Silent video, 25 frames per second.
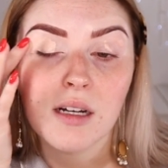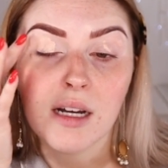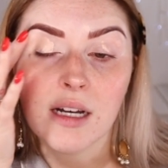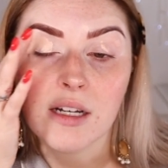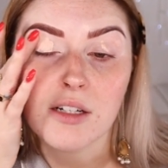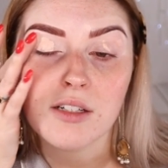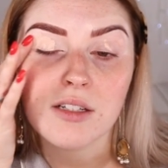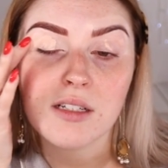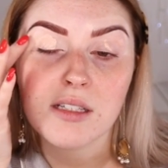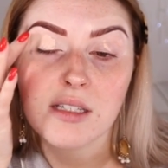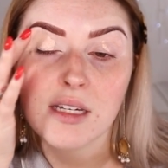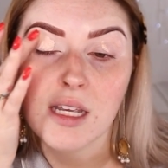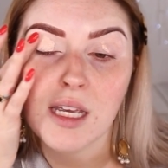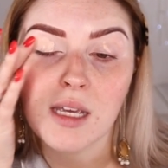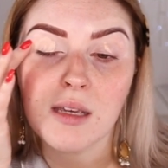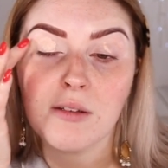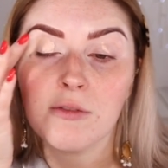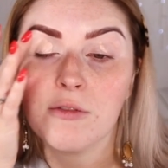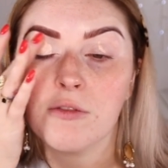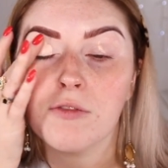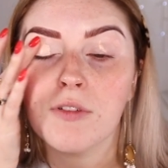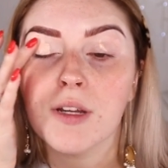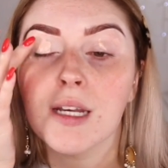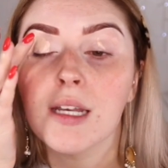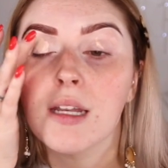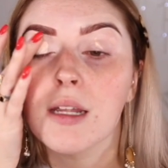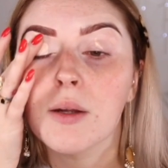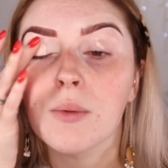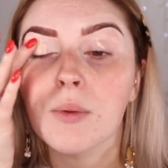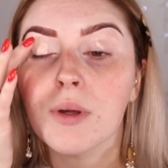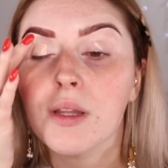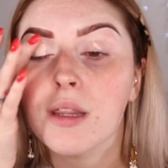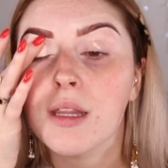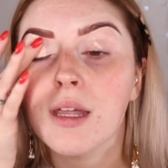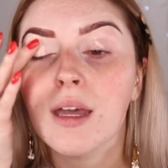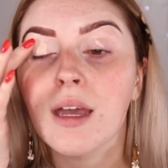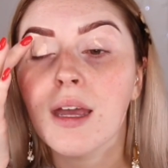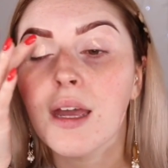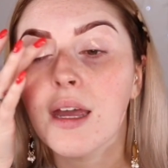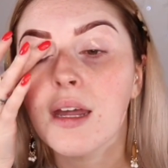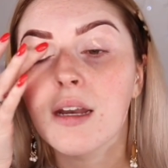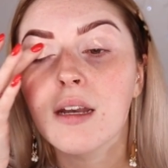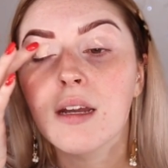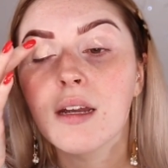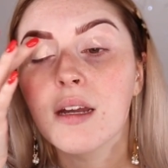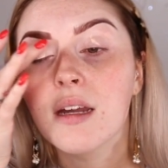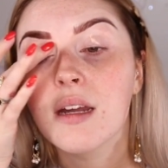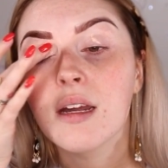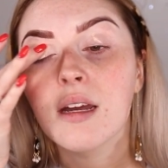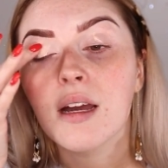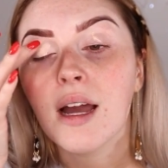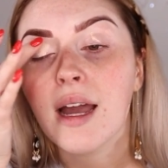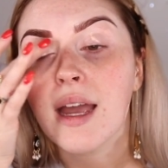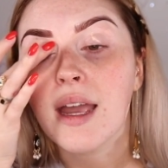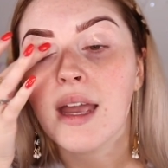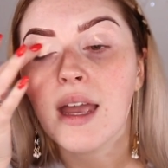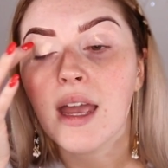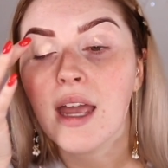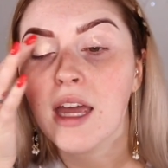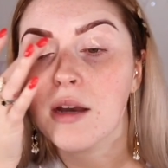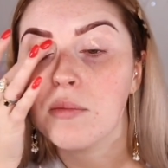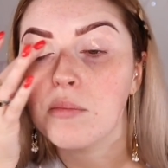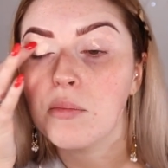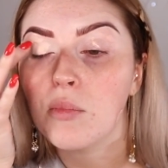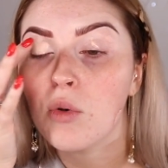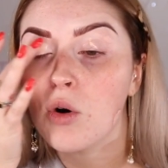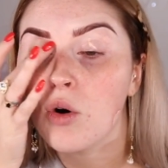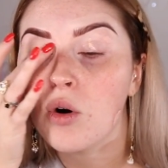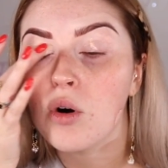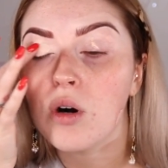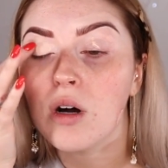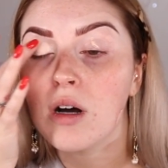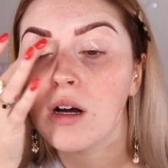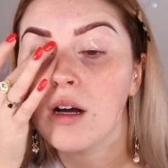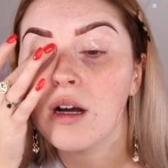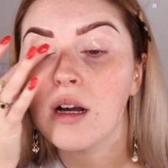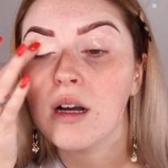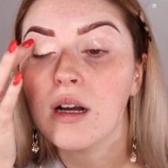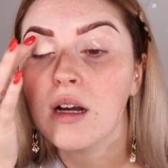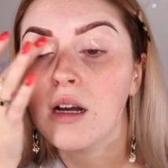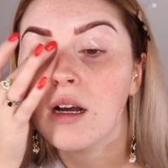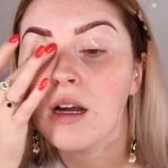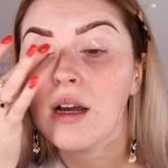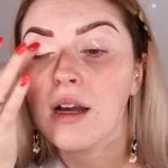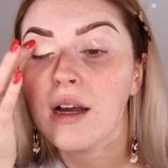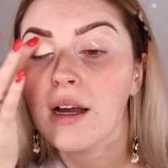I just keep fiddling with it, I add more,